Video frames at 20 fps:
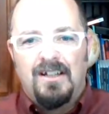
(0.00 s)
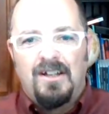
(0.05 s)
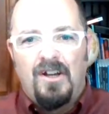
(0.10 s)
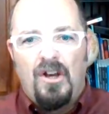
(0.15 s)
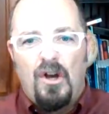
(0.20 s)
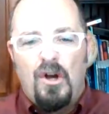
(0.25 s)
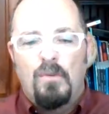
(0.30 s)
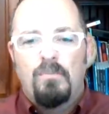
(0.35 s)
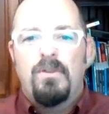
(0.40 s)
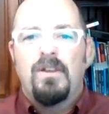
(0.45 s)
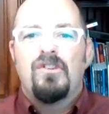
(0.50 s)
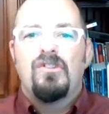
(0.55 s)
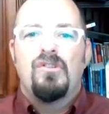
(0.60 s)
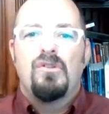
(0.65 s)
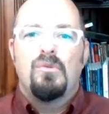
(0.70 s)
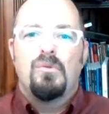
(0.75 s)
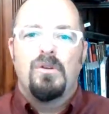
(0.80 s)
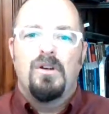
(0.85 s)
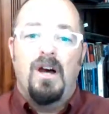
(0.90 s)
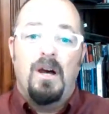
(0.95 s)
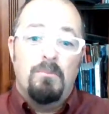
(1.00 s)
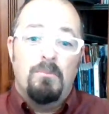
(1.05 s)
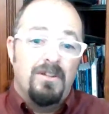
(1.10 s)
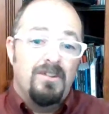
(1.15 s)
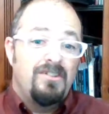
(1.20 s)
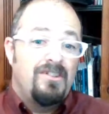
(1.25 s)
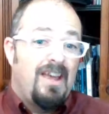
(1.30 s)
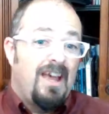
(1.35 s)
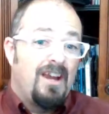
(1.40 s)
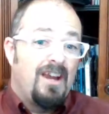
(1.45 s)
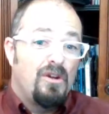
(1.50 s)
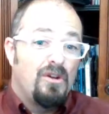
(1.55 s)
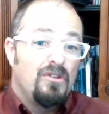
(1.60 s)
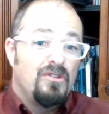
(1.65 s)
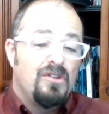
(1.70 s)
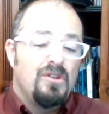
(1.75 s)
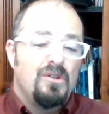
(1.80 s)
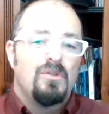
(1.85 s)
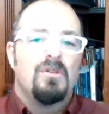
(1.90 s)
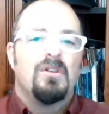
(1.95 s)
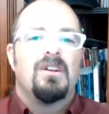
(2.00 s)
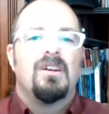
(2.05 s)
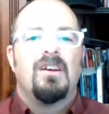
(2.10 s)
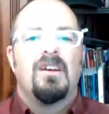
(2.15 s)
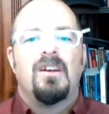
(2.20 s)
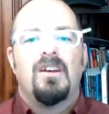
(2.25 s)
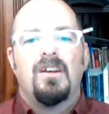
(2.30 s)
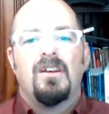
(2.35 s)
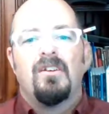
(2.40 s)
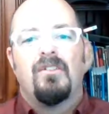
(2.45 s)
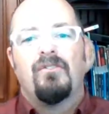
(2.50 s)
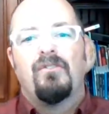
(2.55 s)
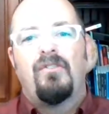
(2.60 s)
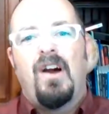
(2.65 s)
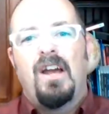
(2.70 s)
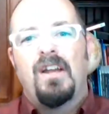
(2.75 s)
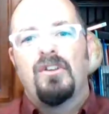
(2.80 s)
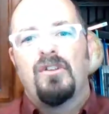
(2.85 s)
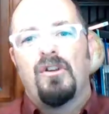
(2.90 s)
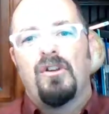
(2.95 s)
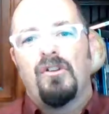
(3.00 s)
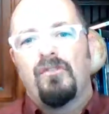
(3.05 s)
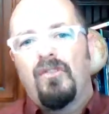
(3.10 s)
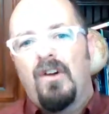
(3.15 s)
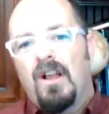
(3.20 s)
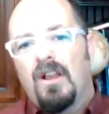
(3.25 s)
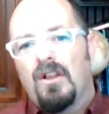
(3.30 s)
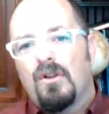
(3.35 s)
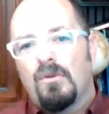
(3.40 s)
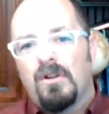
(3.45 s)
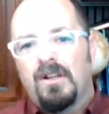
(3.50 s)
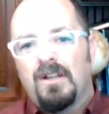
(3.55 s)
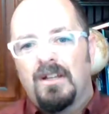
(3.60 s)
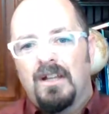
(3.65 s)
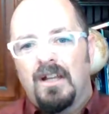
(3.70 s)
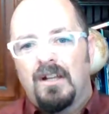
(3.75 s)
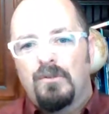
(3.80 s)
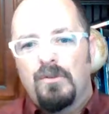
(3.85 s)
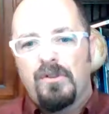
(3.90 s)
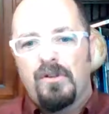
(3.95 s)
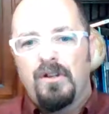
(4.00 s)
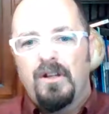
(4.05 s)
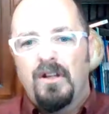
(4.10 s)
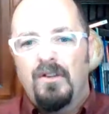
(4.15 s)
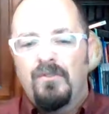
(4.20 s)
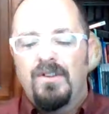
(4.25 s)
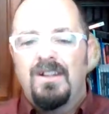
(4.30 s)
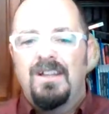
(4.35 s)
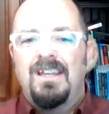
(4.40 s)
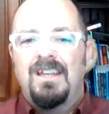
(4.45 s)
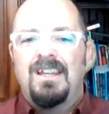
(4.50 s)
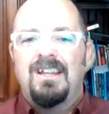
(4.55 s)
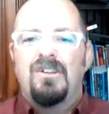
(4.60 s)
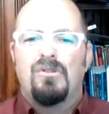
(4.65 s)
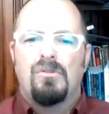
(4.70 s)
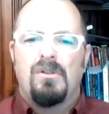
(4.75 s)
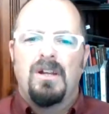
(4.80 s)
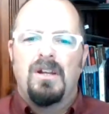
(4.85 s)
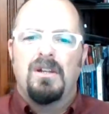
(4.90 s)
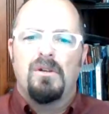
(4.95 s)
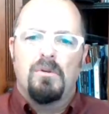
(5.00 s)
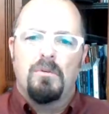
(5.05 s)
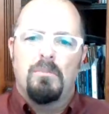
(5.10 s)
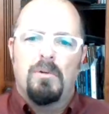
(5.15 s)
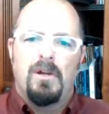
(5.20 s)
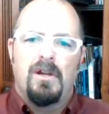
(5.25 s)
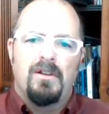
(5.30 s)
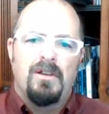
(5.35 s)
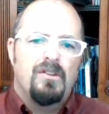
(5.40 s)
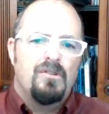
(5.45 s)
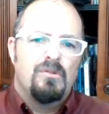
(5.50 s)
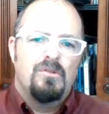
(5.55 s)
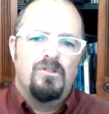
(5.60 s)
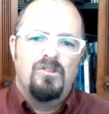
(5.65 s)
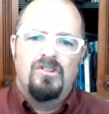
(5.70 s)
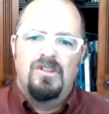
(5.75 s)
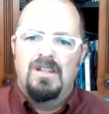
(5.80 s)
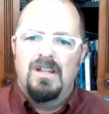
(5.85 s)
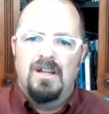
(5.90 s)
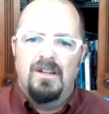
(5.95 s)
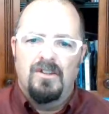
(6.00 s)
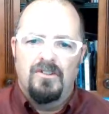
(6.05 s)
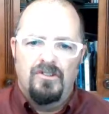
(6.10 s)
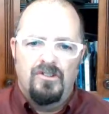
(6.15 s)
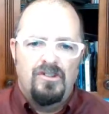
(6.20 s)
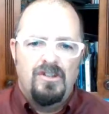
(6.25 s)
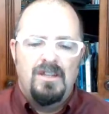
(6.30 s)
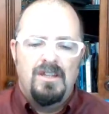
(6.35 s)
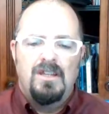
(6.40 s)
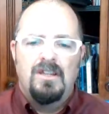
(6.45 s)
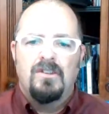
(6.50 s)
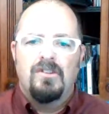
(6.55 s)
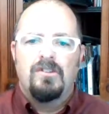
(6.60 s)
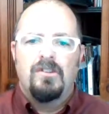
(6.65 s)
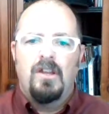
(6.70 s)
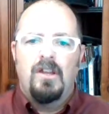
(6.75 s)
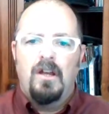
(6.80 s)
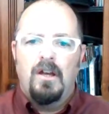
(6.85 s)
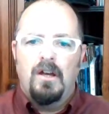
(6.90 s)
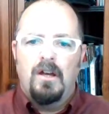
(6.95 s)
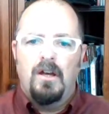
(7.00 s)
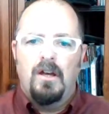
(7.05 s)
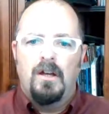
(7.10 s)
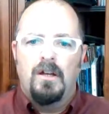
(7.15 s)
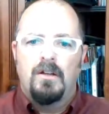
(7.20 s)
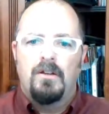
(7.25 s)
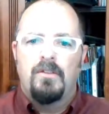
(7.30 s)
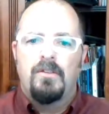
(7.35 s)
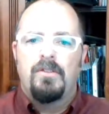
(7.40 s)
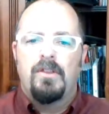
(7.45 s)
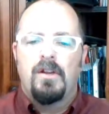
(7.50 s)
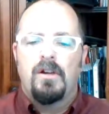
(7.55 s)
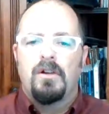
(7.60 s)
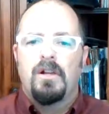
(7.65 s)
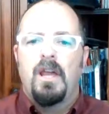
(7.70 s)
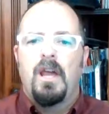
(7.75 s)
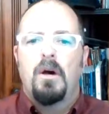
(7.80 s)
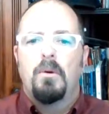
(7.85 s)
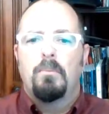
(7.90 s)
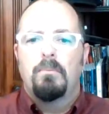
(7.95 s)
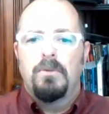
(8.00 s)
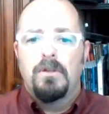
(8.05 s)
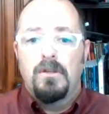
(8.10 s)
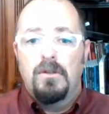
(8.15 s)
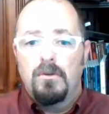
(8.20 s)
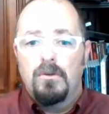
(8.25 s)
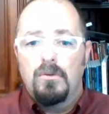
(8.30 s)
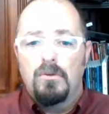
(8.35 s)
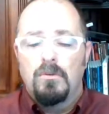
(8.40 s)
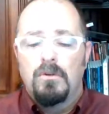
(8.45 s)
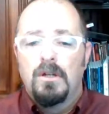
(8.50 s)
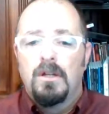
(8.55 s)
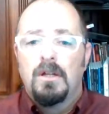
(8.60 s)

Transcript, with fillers: hope that you will. I'm going to tag her too. Find her, follow her, connect with her. If you need credit repair, that's what she does. She is uh, there to help you